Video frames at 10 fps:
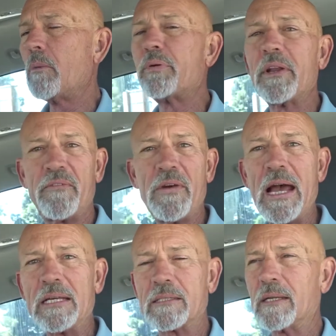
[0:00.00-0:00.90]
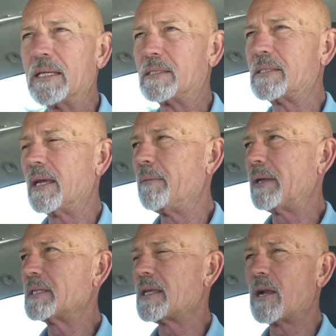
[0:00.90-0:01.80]
pretty fast, let's say,
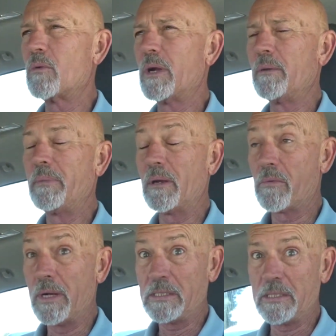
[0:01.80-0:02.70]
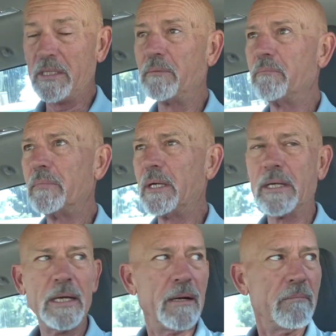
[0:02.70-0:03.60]
because I don't want to be arrested. But
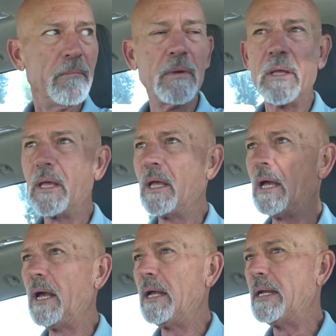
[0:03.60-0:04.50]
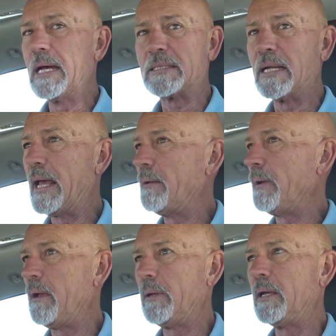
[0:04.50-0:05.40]
not today,
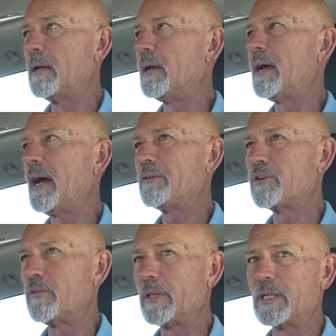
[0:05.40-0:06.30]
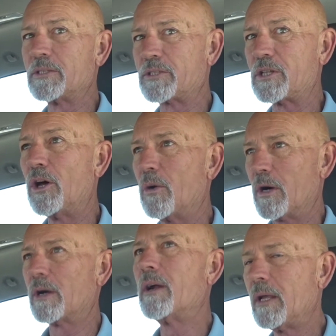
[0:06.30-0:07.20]
baby. I drove a little
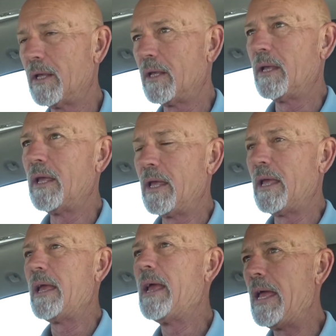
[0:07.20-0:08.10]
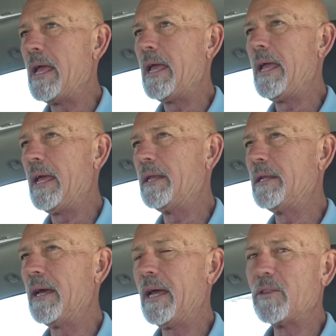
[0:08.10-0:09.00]
slower.
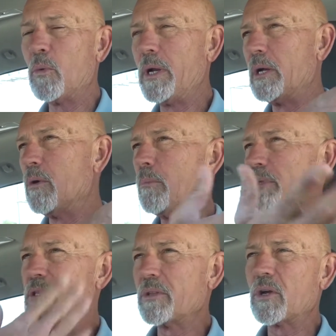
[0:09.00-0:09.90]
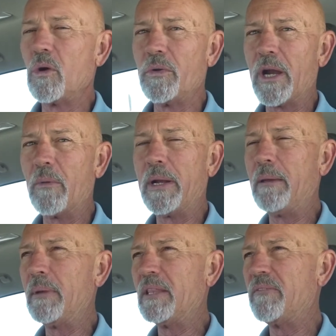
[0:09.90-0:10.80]
And I had the window open so the cold air would
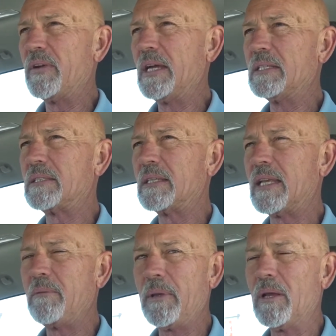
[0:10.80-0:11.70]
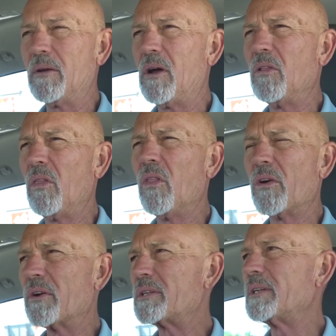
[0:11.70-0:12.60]
hit me in the face to keep me
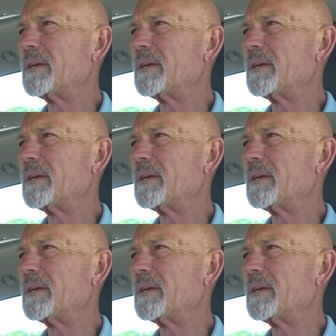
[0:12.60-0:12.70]
alert.